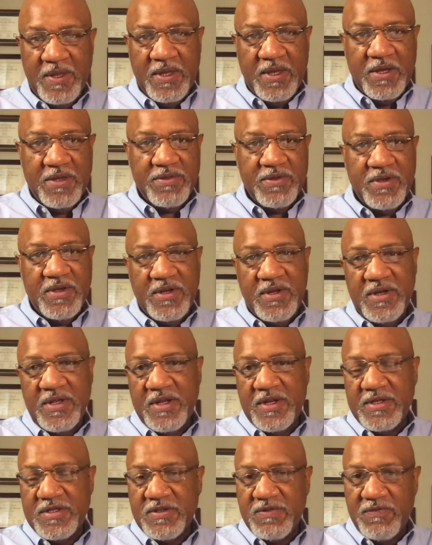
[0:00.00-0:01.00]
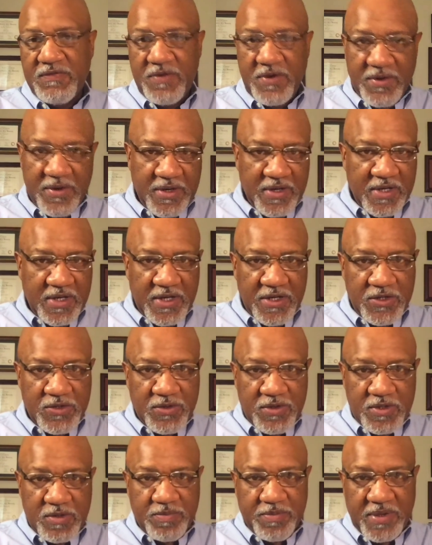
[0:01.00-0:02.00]
The internet is a very dangerous
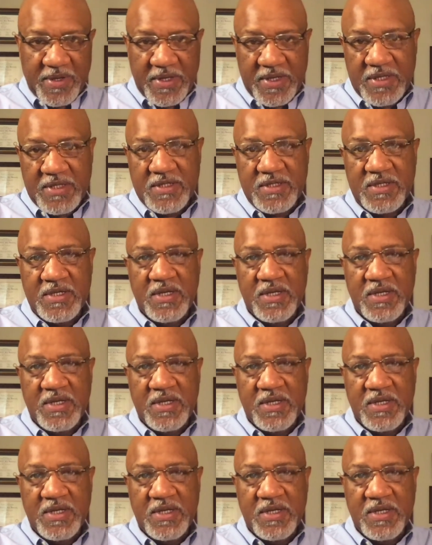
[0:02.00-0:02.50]
place.